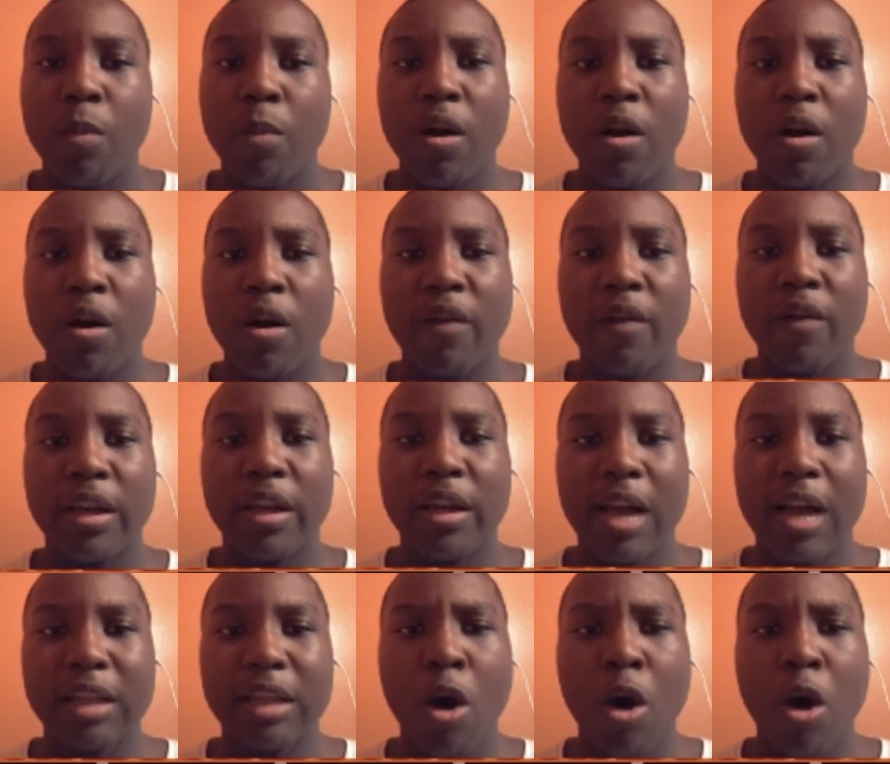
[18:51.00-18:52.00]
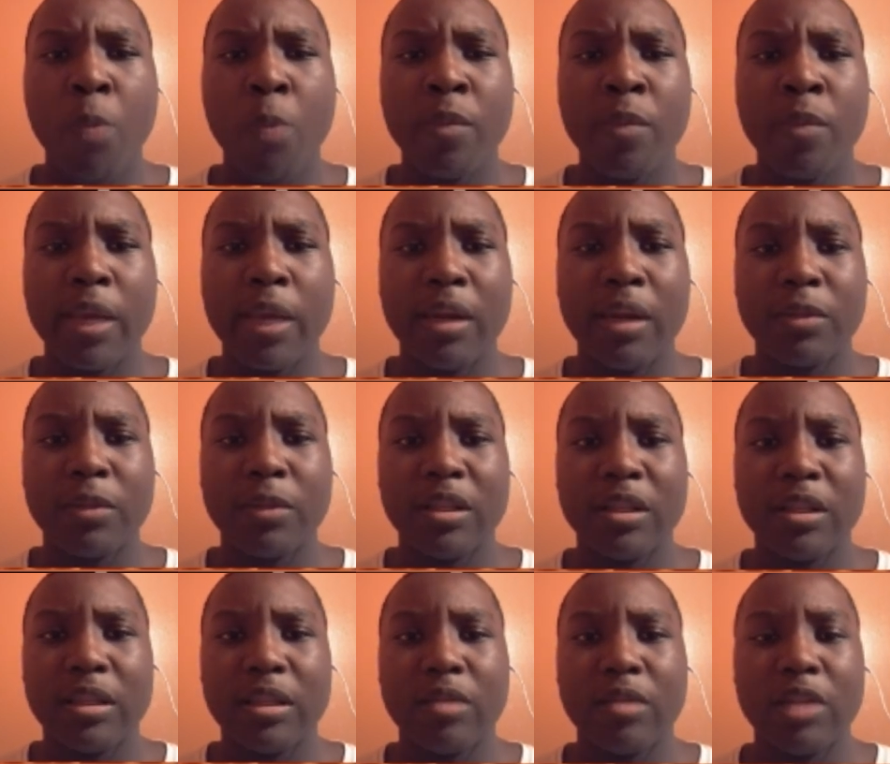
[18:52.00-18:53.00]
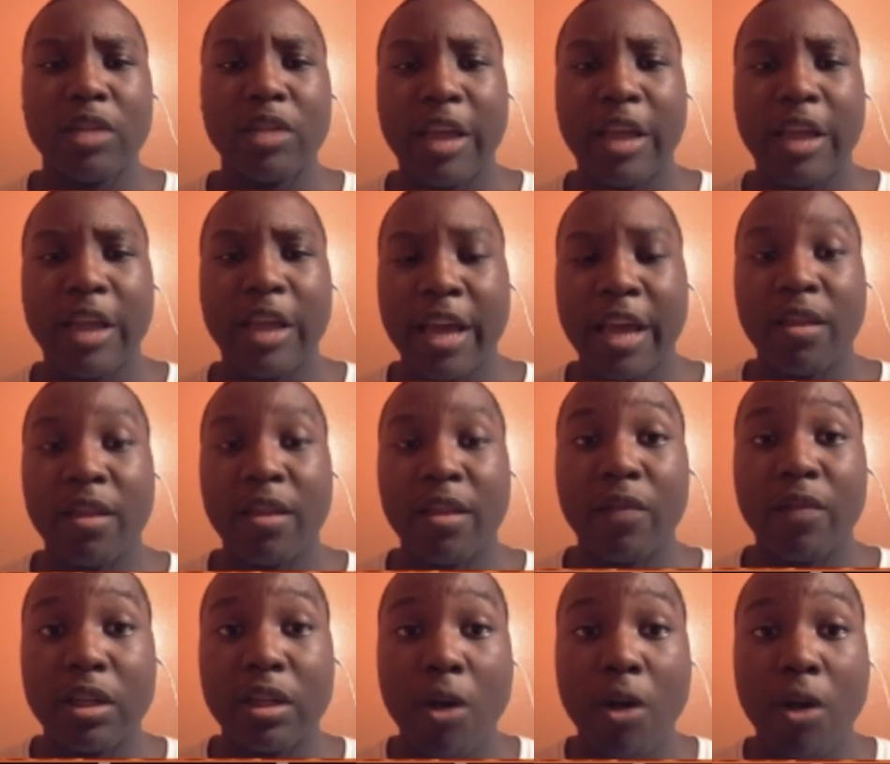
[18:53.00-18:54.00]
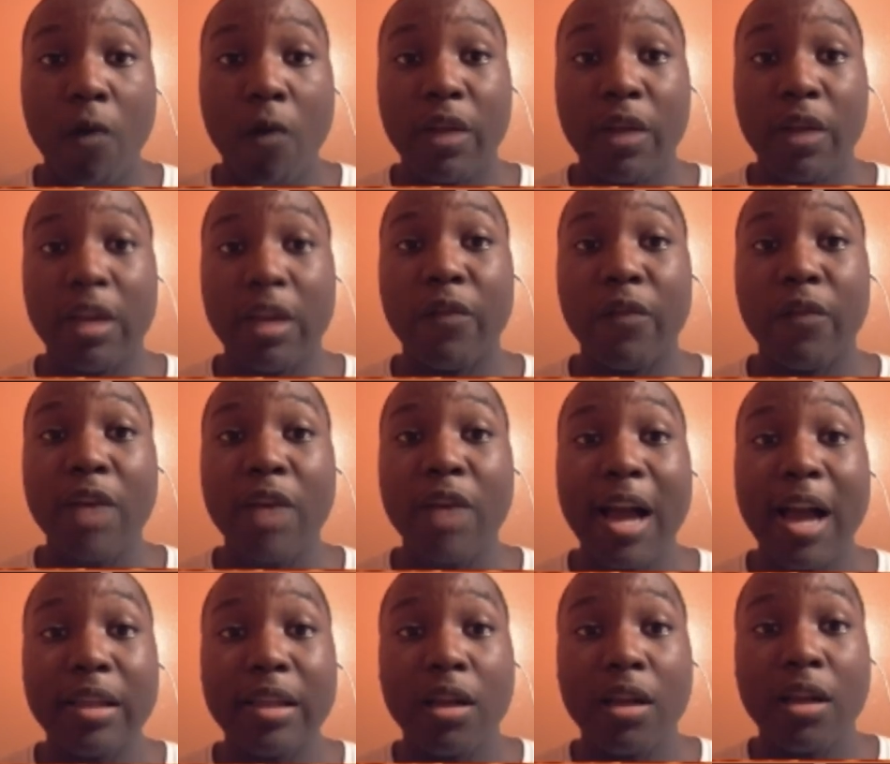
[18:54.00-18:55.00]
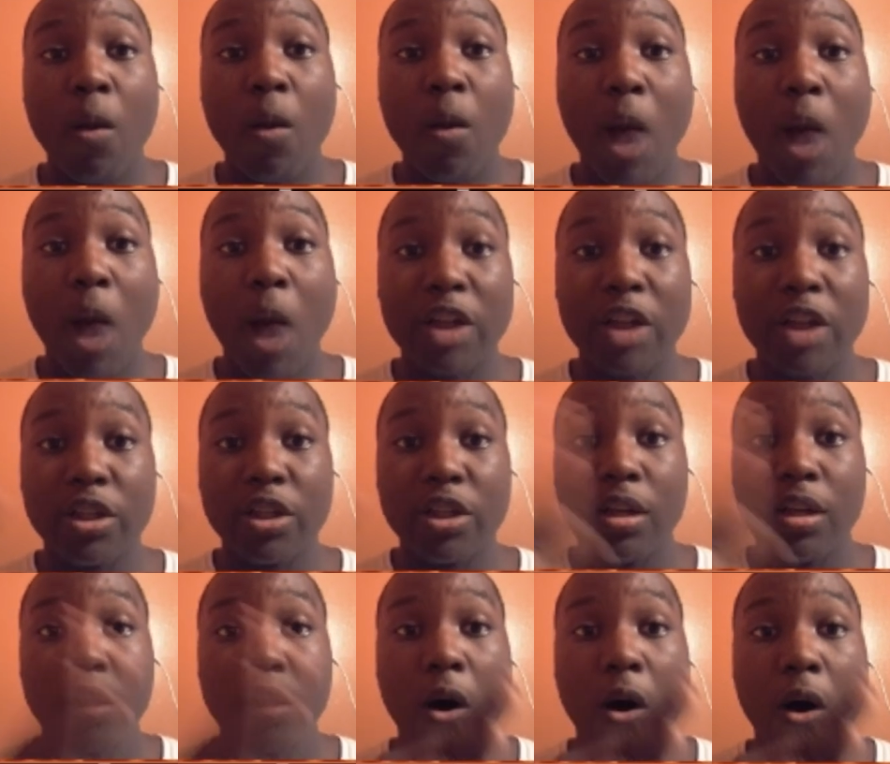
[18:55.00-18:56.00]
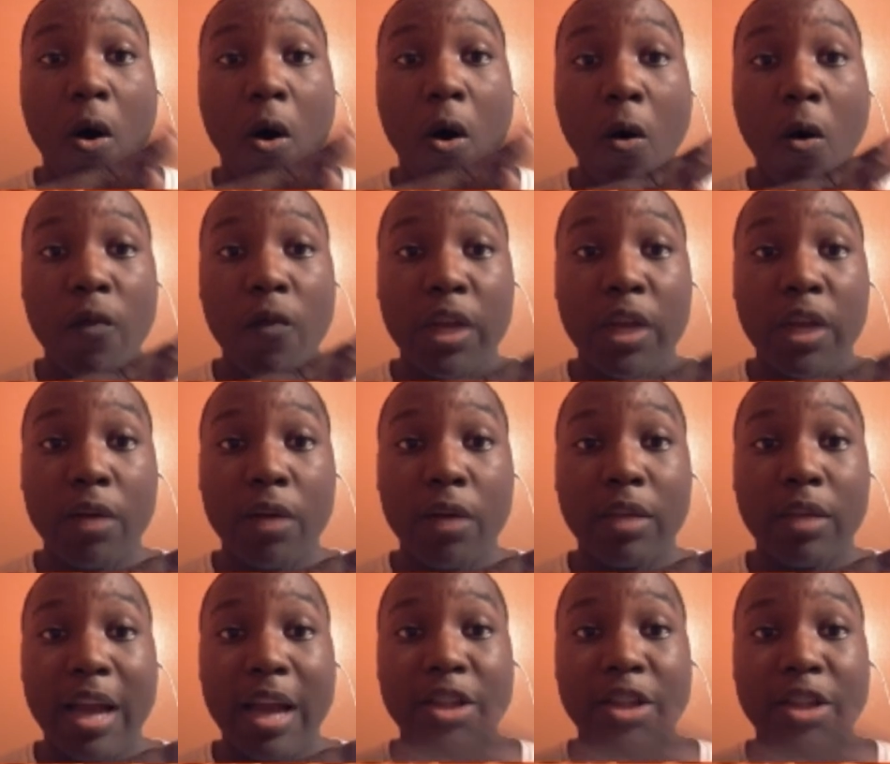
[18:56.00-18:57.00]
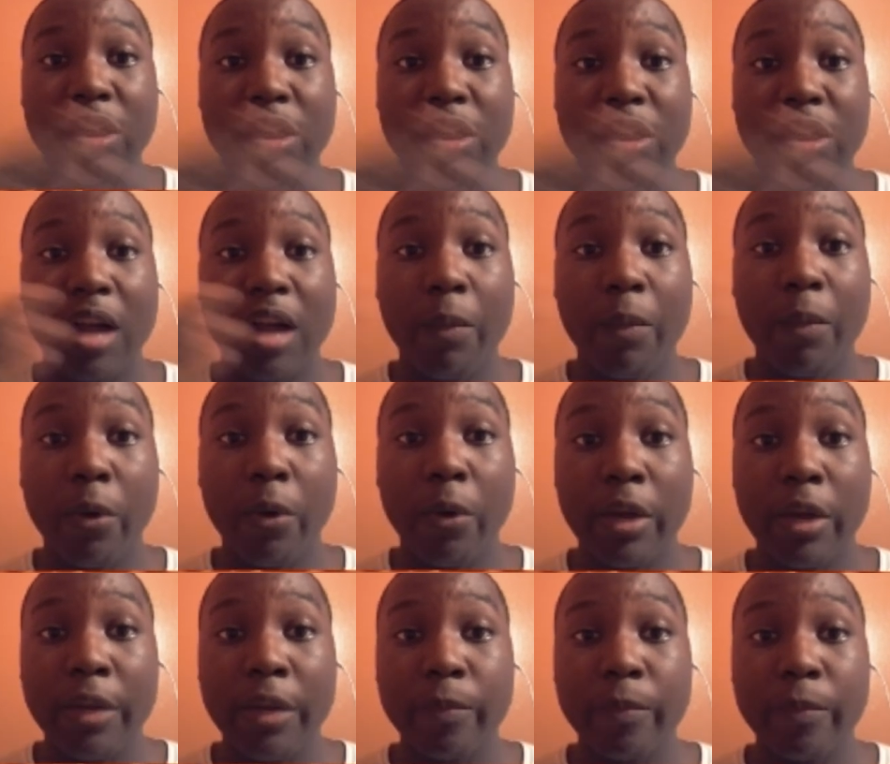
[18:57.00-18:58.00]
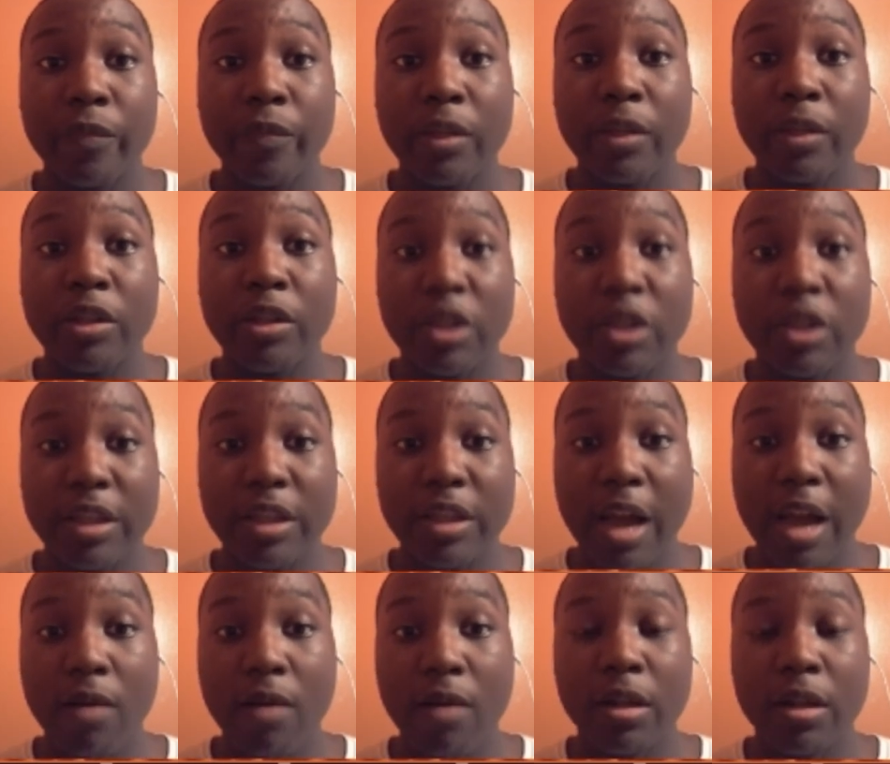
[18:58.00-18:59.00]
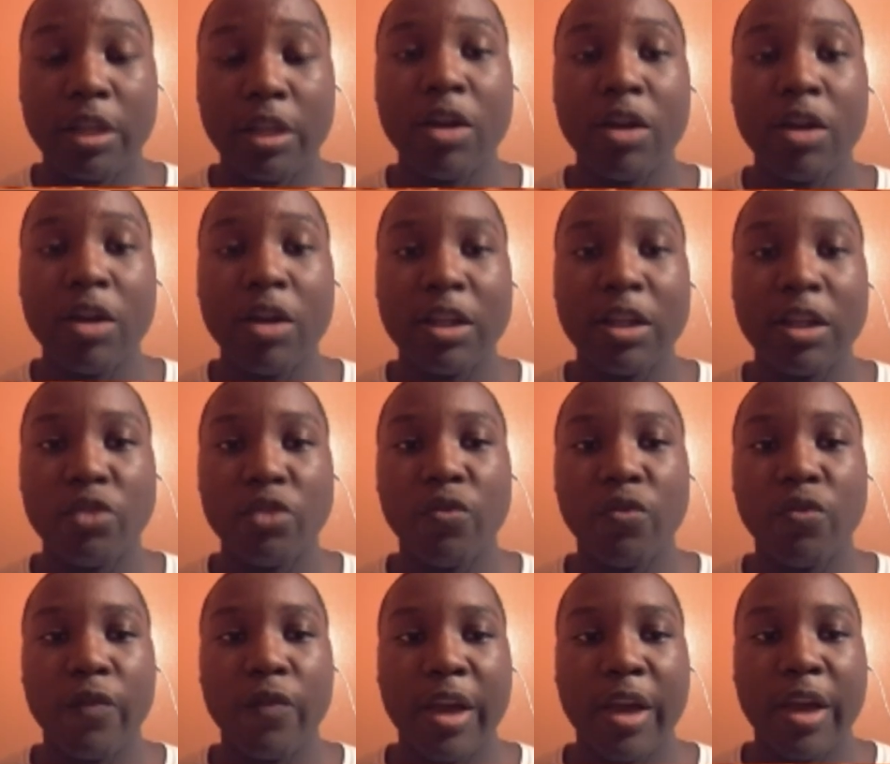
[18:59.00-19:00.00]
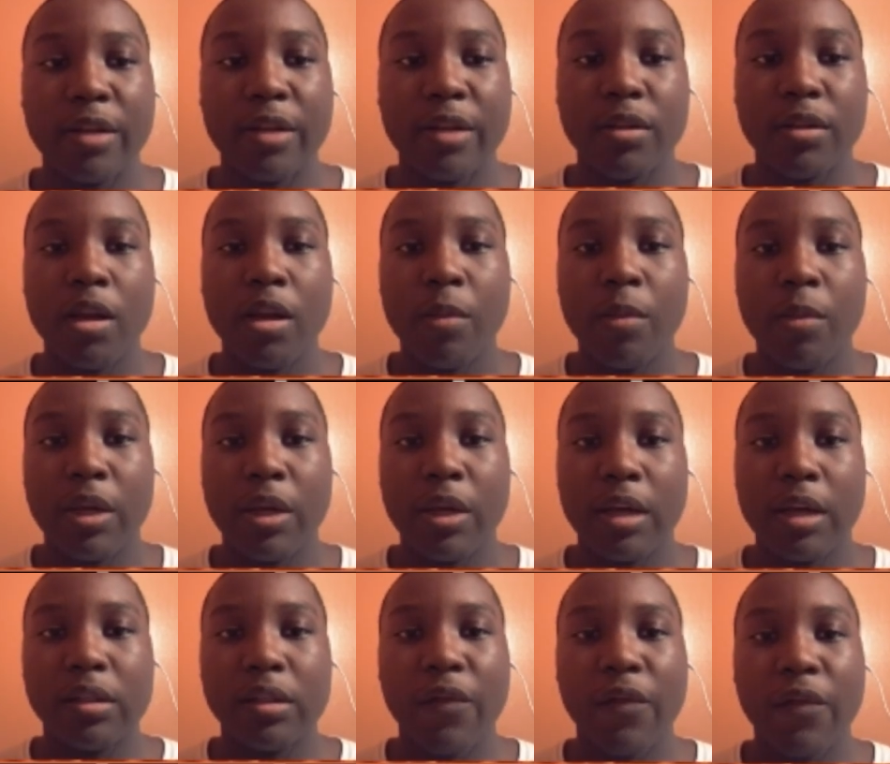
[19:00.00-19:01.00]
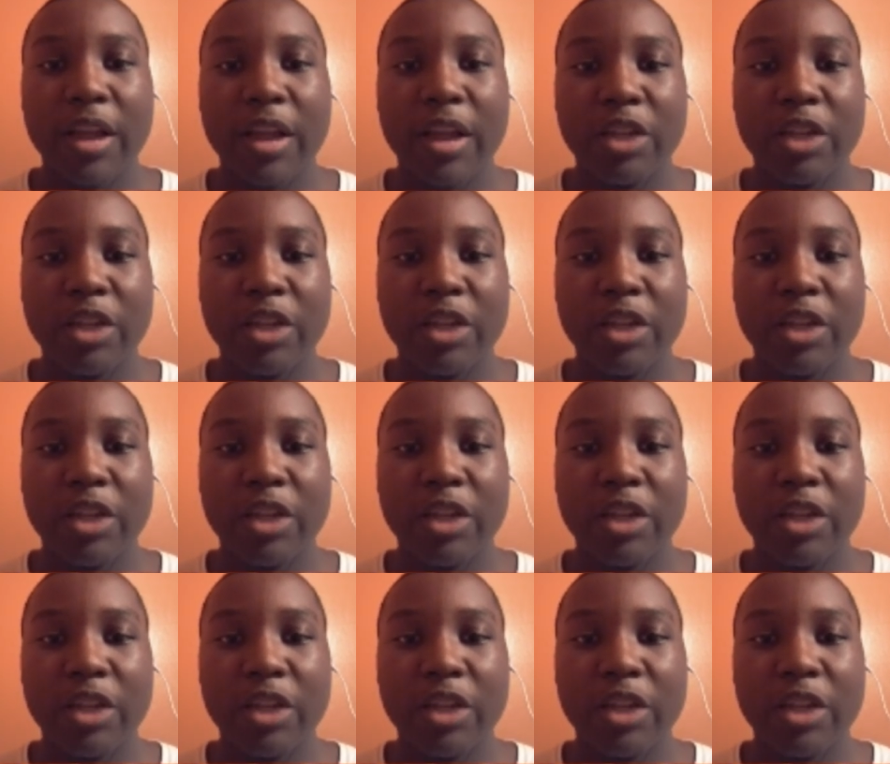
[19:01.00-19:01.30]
But all right, guys, I hope you made it up to the end of this whole video. If you guys watched the whole video that I just uploaded just now, then you guys are true fans. Because the fact